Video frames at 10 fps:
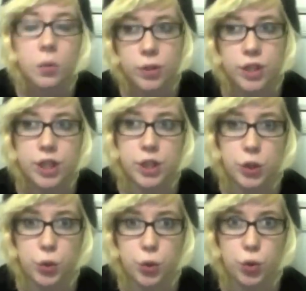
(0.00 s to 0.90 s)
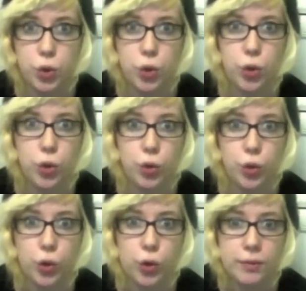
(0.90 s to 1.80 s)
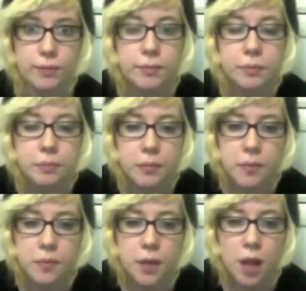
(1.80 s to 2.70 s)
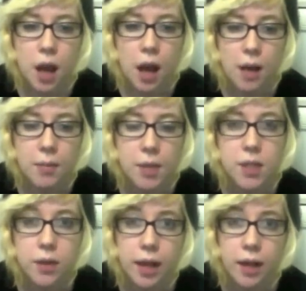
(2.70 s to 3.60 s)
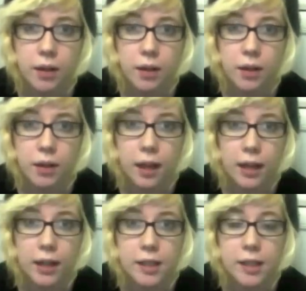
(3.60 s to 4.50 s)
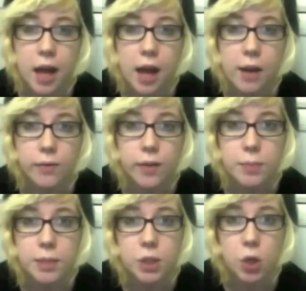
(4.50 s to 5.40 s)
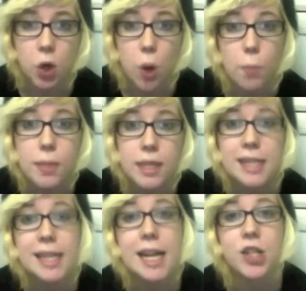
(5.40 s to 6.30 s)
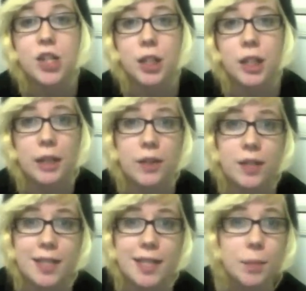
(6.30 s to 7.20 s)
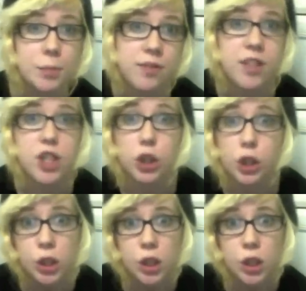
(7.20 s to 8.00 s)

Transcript: Which is cool. So yeah, that is now facebook.com/Clary's Teacups Official.